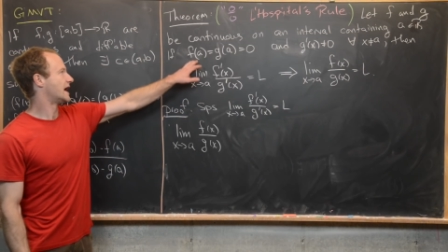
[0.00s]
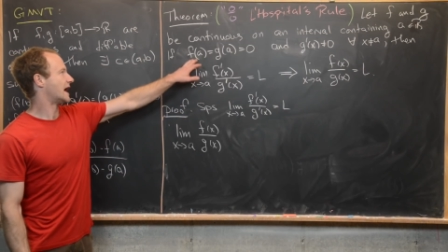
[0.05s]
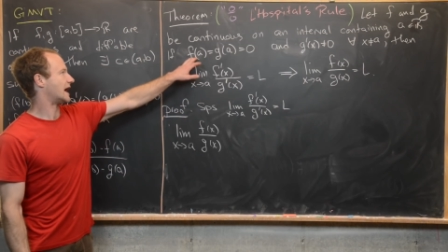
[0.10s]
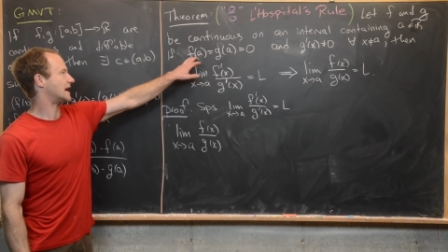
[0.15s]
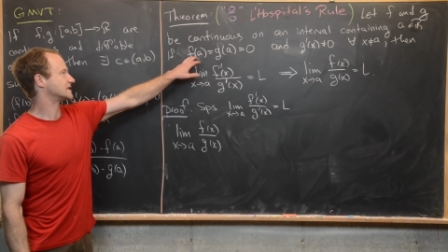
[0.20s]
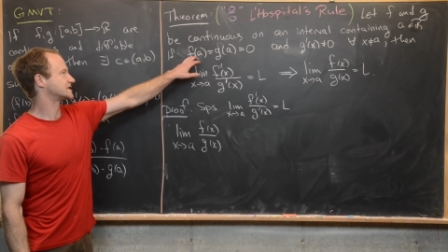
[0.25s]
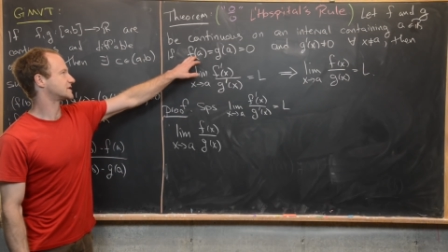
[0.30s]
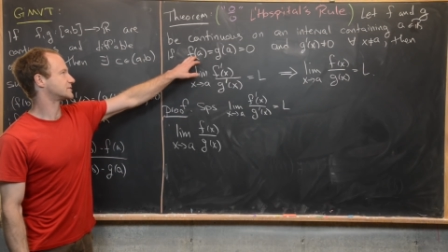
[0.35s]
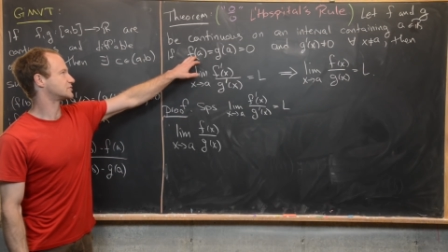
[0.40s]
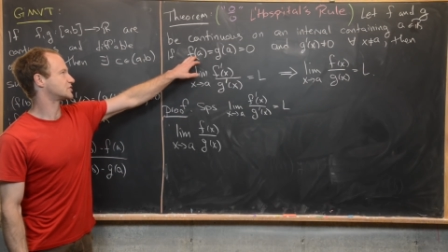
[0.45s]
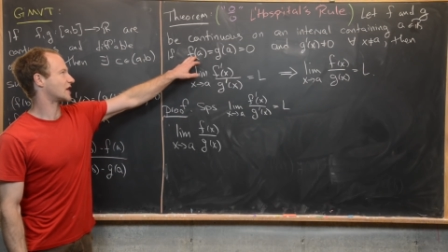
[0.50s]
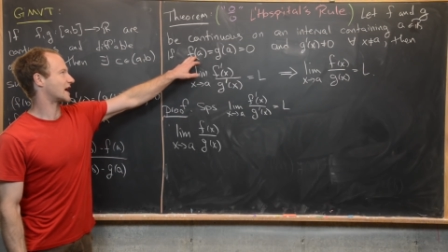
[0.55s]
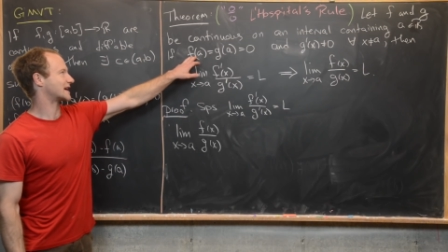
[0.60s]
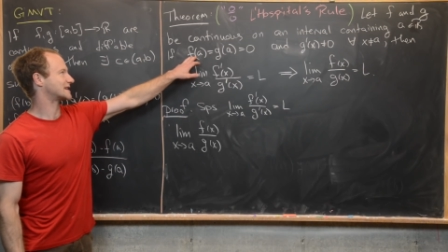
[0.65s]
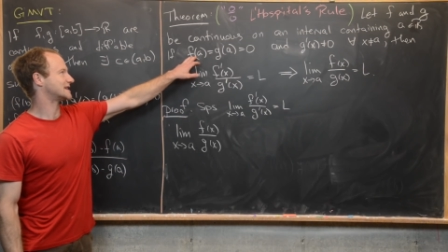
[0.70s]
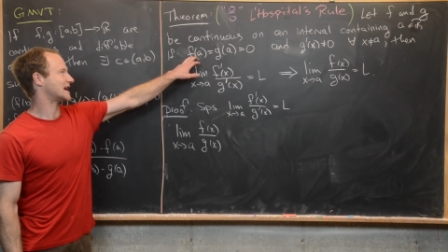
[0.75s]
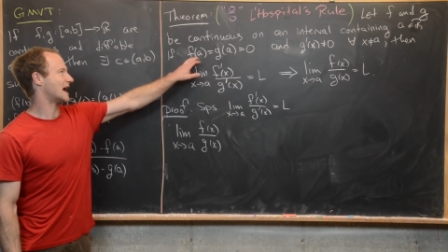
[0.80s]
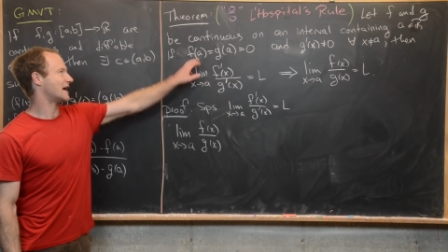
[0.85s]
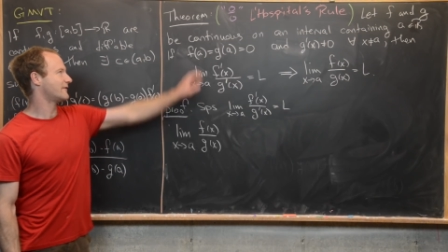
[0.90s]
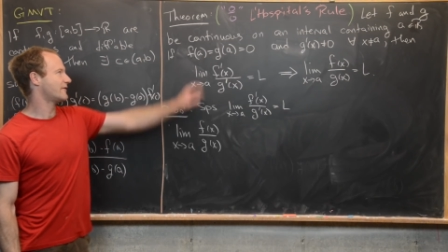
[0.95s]
I'll
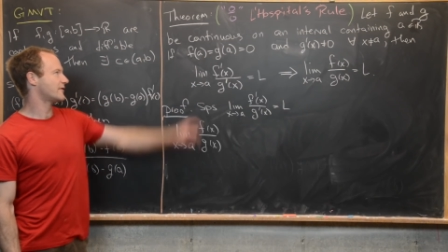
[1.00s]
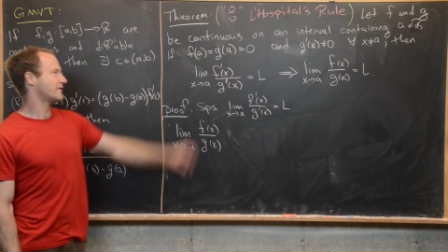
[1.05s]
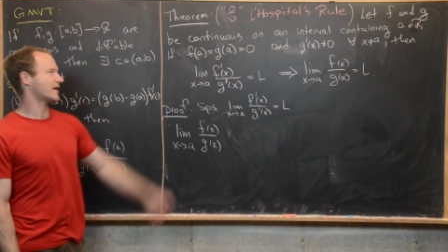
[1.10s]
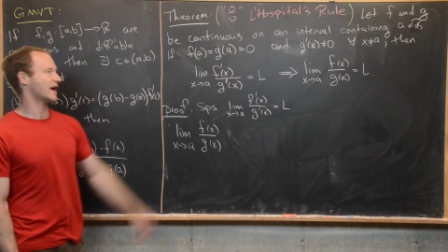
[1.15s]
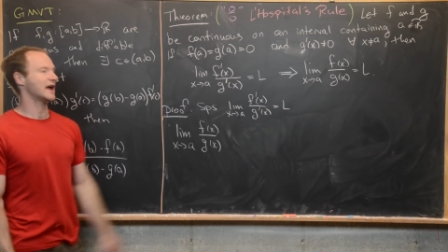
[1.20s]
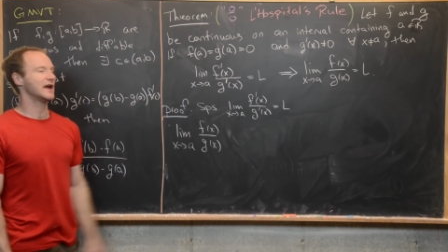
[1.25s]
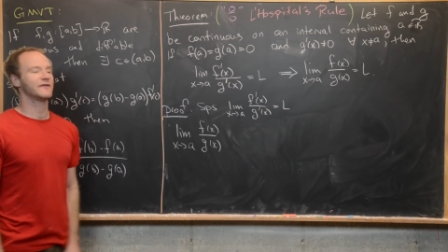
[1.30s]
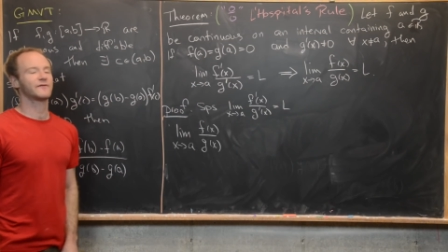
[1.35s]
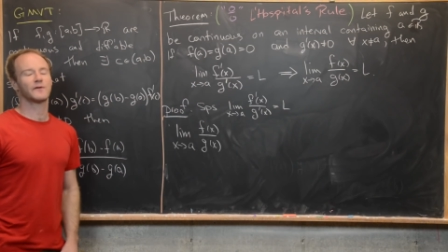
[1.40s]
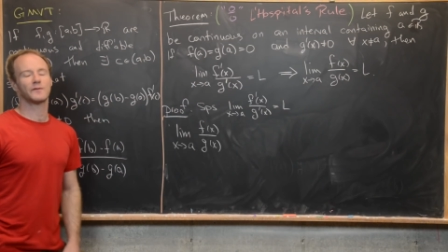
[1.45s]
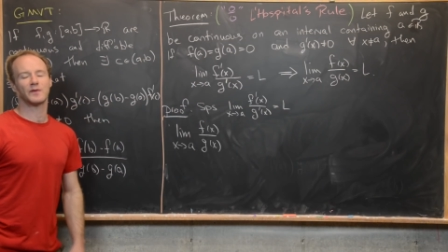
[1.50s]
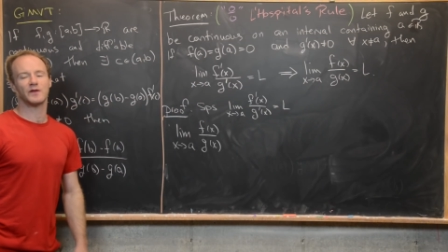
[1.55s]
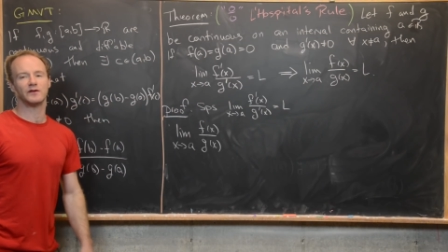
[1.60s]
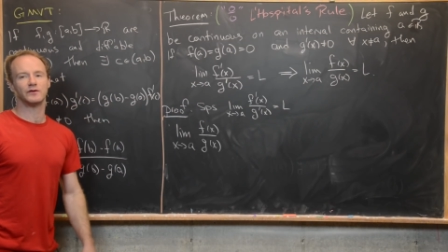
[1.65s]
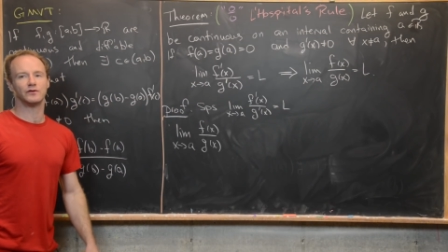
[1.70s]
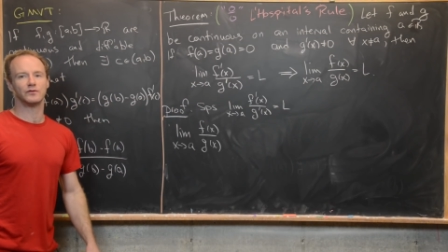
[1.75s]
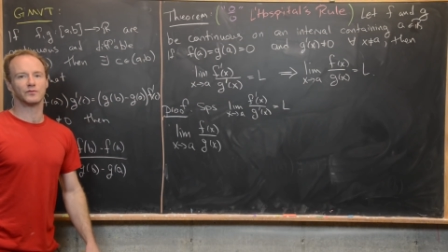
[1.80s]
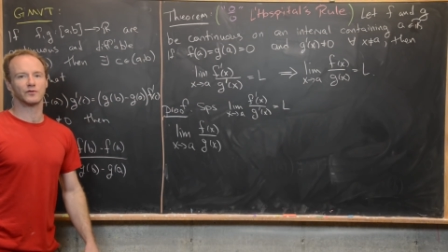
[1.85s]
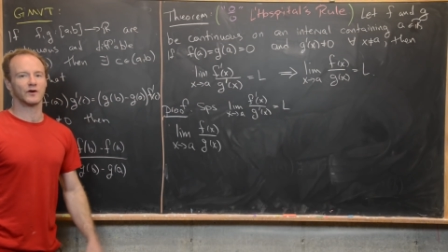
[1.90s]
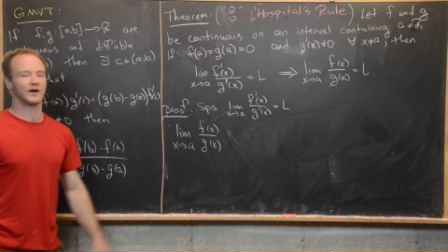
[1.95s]
subtract f of a from the
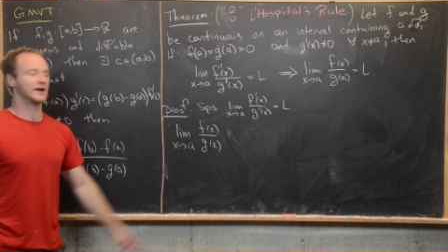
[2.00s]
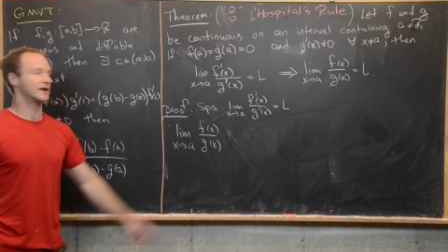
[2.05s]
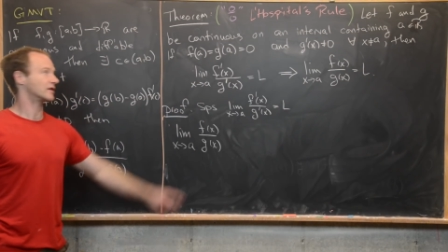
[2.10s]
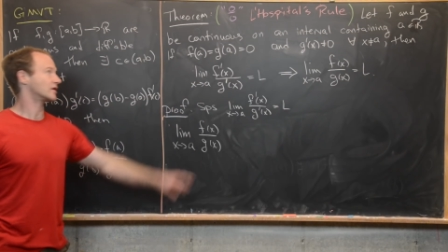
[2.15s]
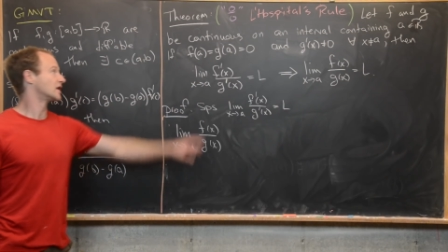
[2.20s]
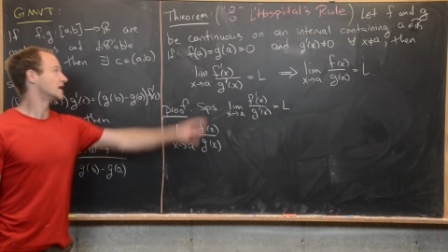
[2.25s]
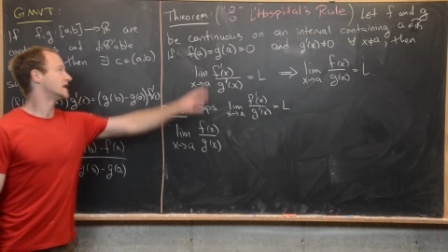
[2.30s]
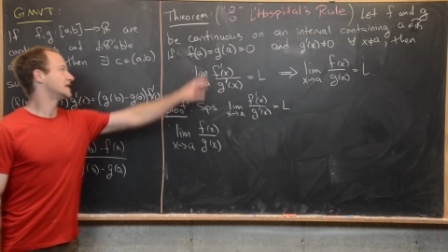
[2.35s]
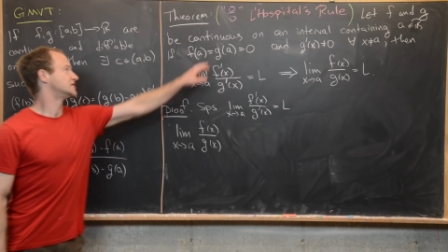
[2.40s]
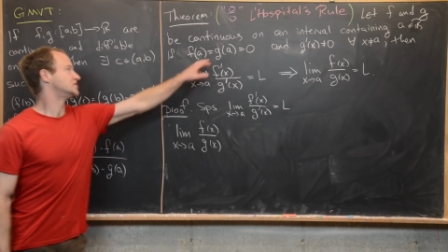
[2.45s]
numerator,